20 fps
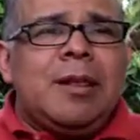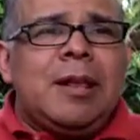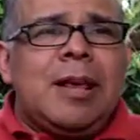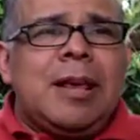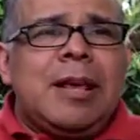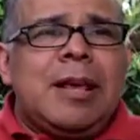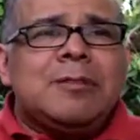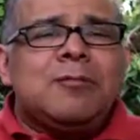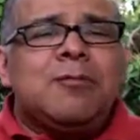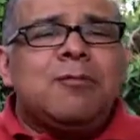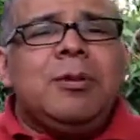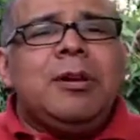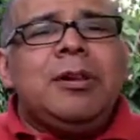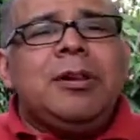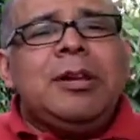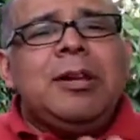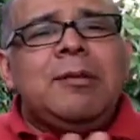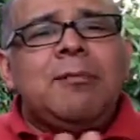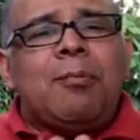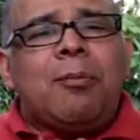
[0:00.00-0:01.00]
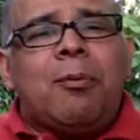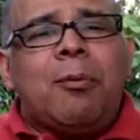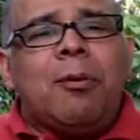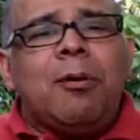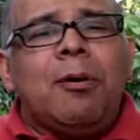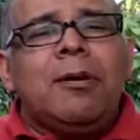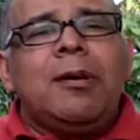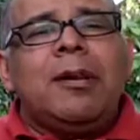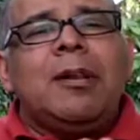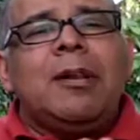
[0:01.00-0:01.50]
it's really
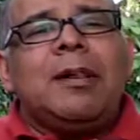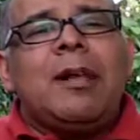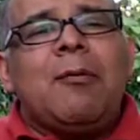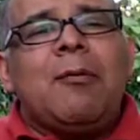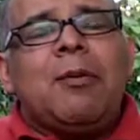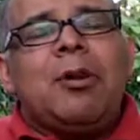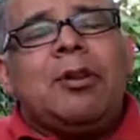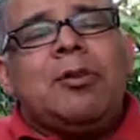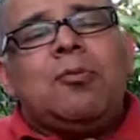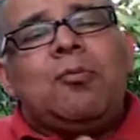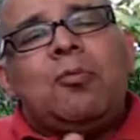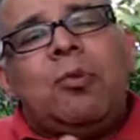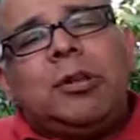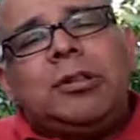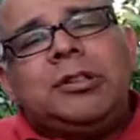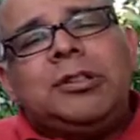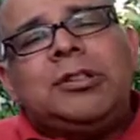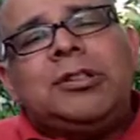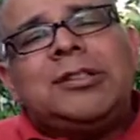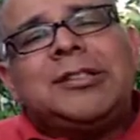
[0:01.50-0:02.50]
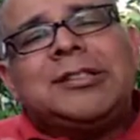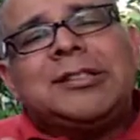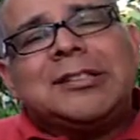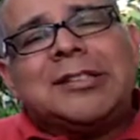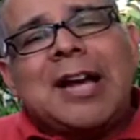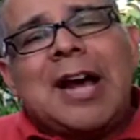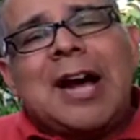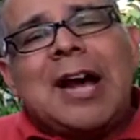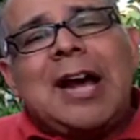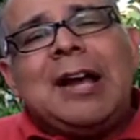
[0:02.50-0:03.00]
important that once you
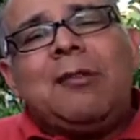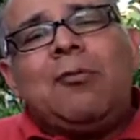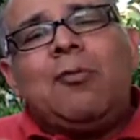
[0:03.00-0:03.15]
decide